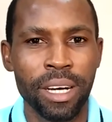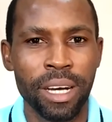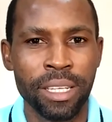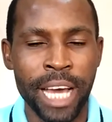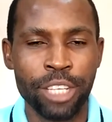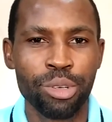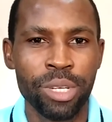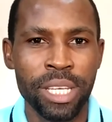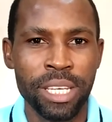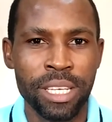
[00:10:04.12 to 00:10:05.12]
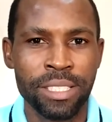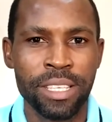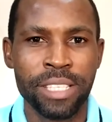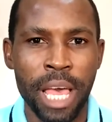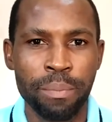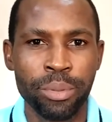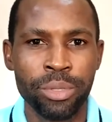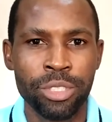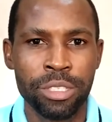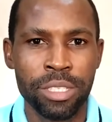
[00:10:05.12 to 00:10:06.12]
And actually, his
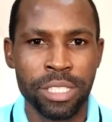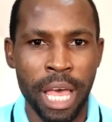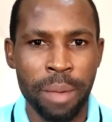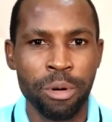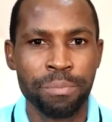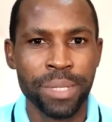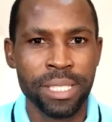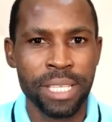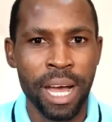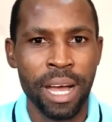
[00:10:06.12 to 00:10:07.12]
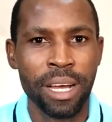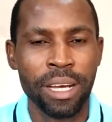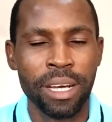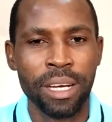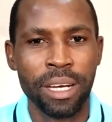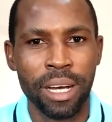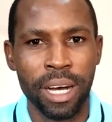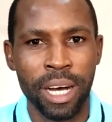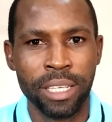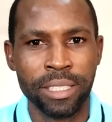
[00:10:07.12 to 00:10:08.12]
disciples, Simon Peter,
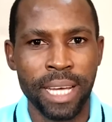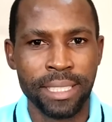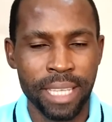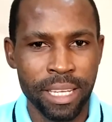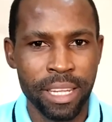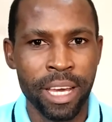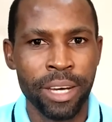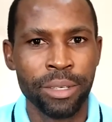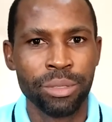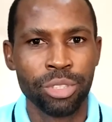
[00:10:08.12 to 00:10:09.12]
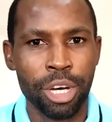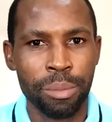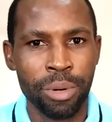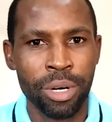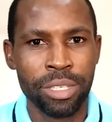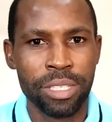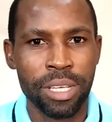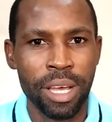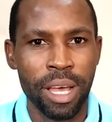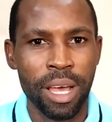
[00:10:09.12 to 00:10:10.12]
Nathanael, Thomas,
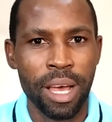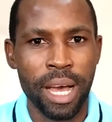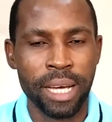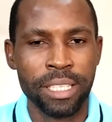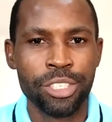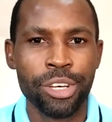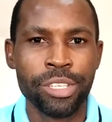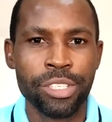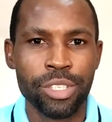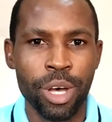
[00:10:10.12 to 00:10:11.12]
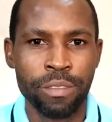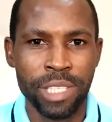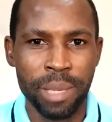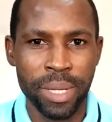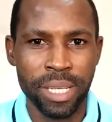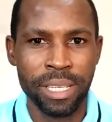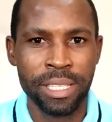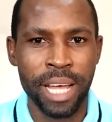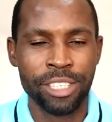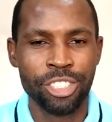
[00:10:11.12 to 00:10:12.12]
and the sons of Zebedee,
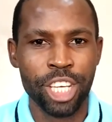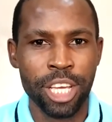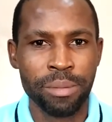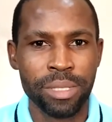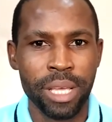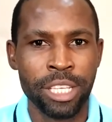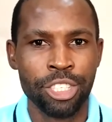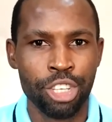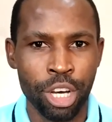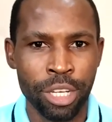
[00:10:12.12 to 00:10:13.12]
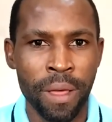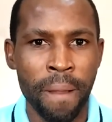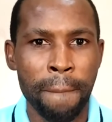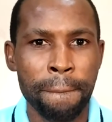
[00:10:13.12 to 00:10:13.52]
that's James and John,